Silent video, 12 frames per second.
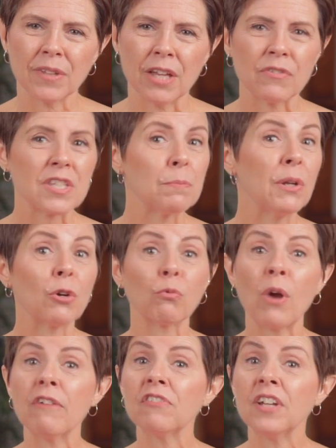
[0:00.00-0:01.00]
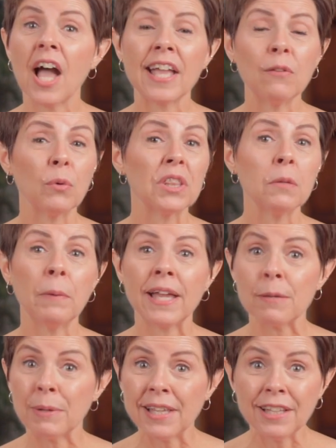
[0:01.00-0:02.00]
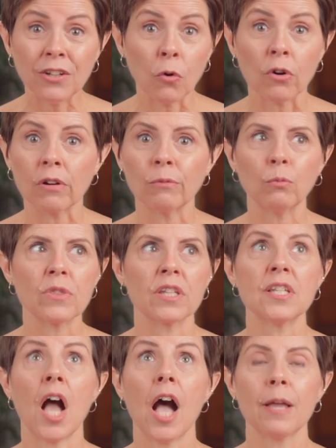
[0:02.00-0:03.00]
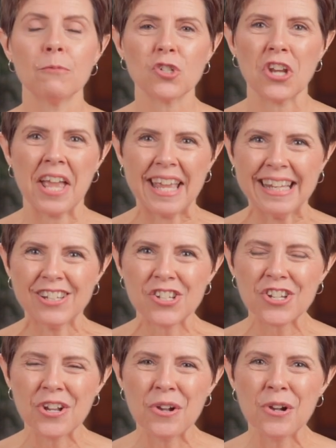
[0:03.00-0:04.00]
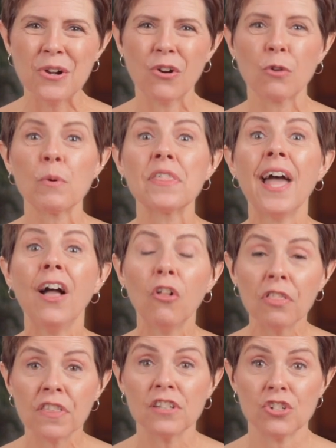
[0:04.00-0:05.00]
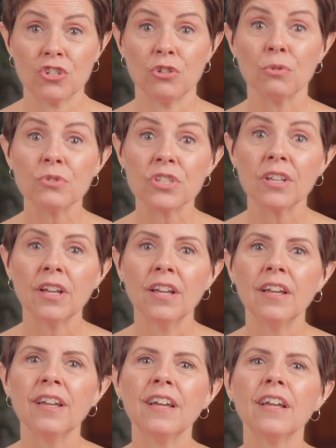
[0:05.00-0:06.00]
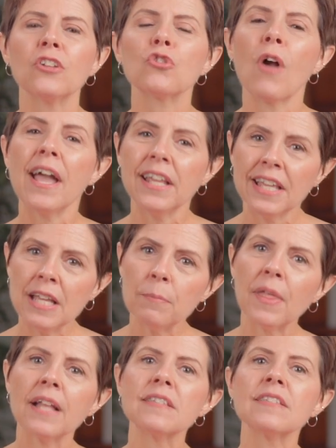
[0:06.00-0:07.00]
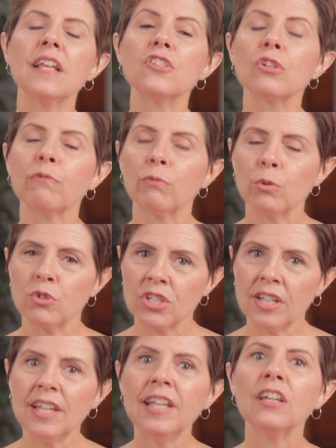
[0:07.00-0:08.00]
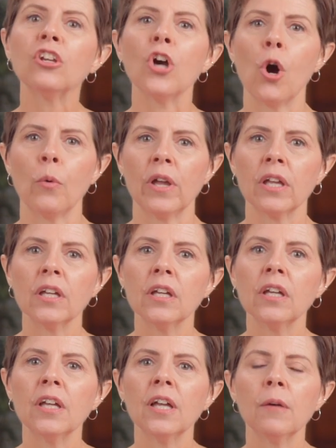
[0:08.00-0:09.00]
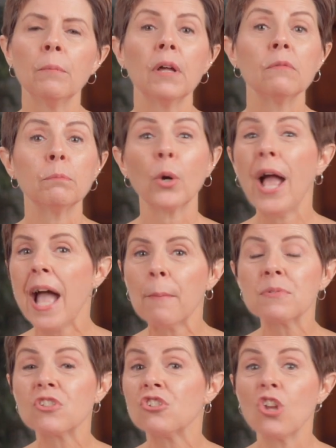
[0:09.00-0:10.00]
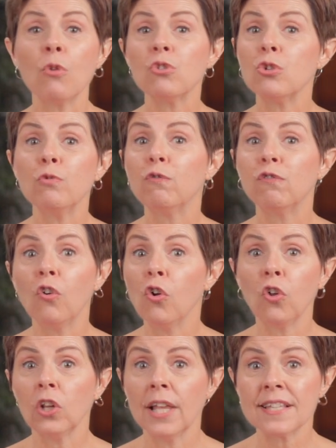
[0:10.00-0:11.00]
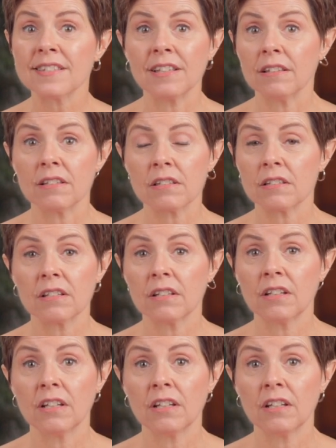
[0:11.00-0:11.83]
If it's been a rough night with the baby or with a time change or with health issues, try to keep that sense of routine going, but perhaps don't do full lessons.